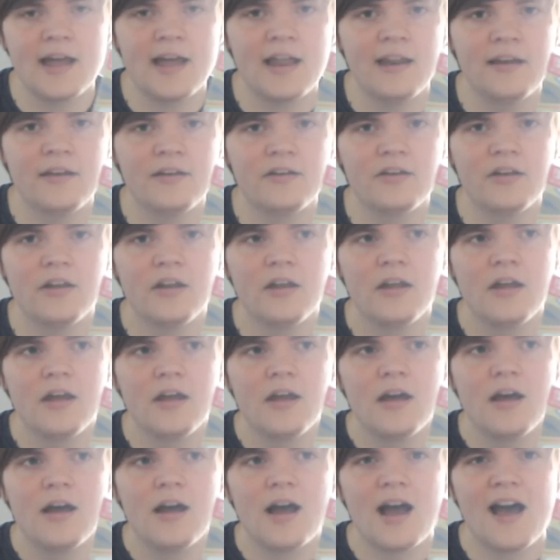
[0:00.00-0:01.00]
and
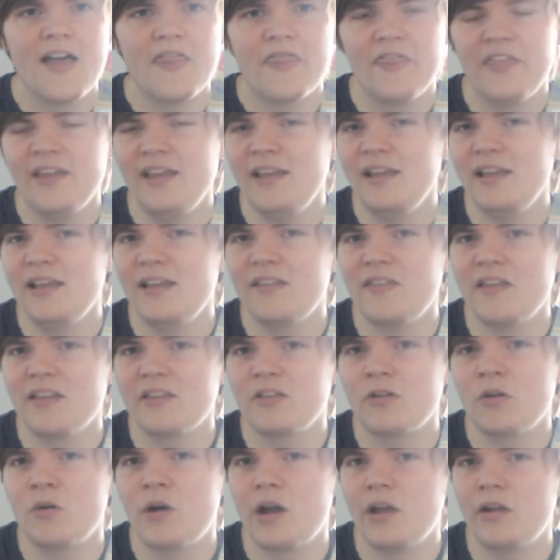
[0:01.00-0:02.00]
I think
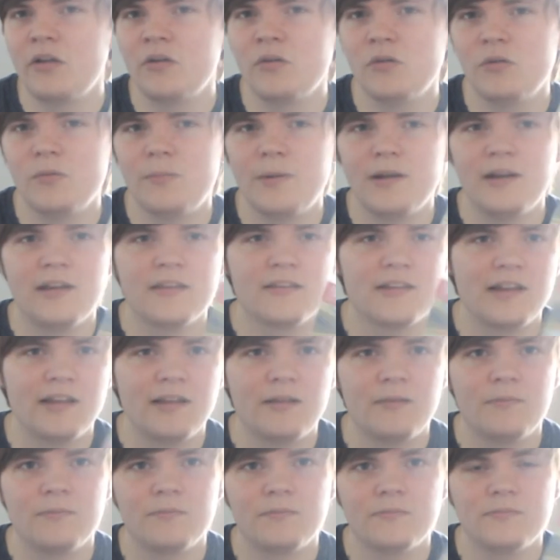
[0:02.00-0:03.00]
that's quite cool. But it's
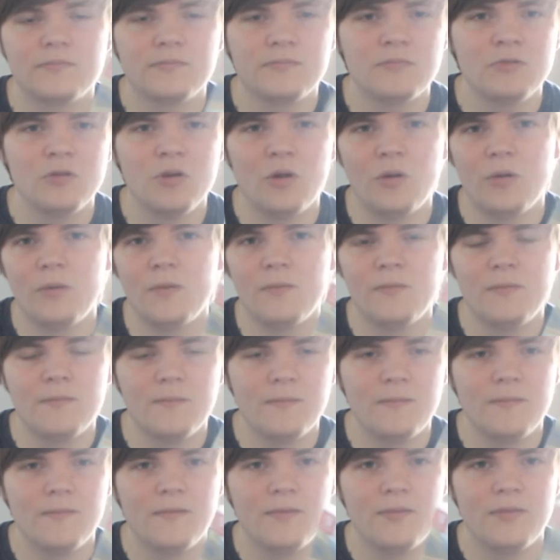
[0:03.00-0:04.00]
like not
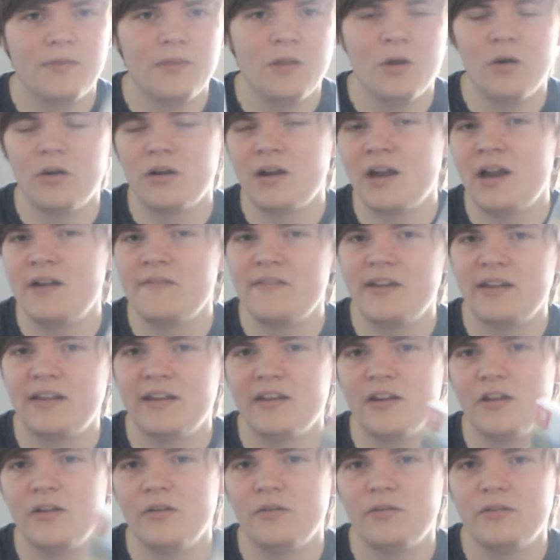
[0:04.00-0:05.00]
kind of like
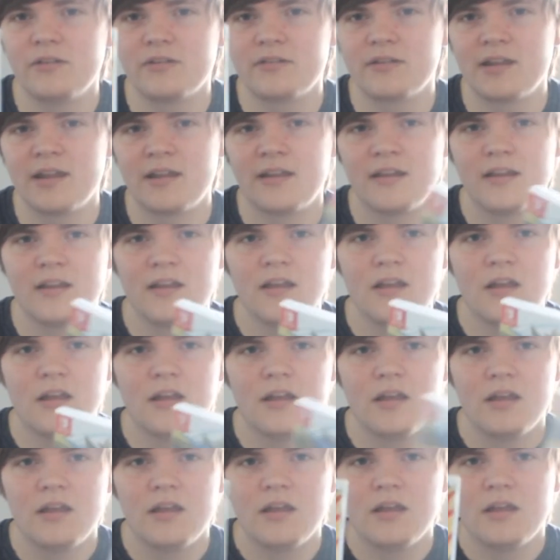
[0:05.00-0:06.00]
just like
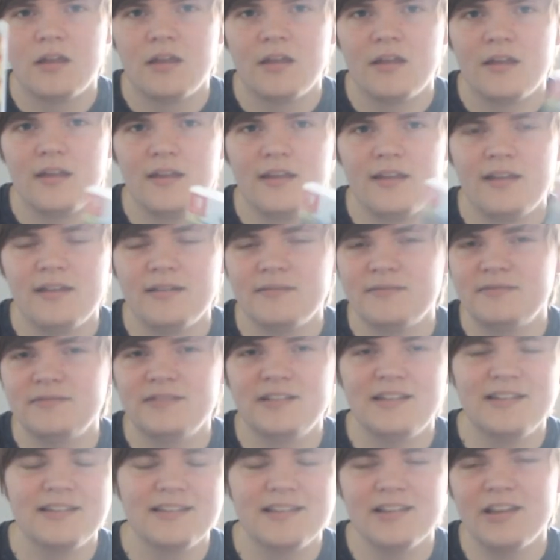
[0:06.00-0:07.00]

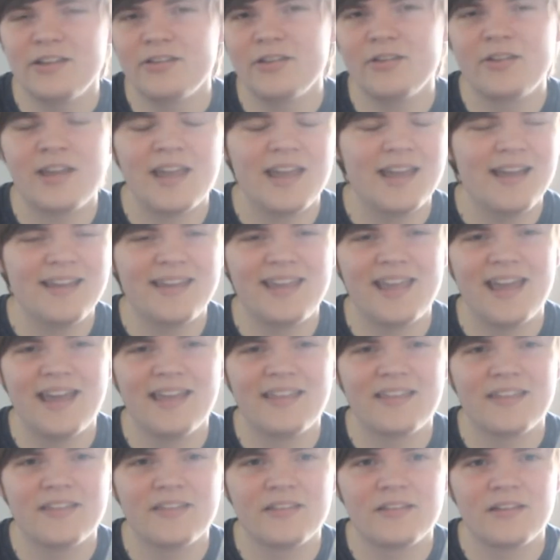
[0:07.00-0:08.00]
it's okay, I
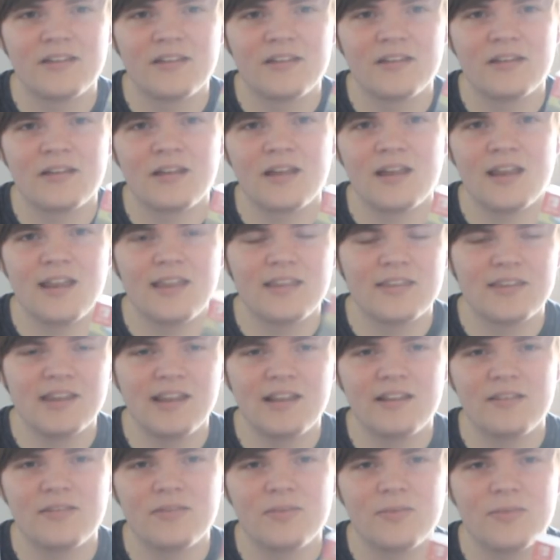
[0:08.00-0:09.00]
guess. It's like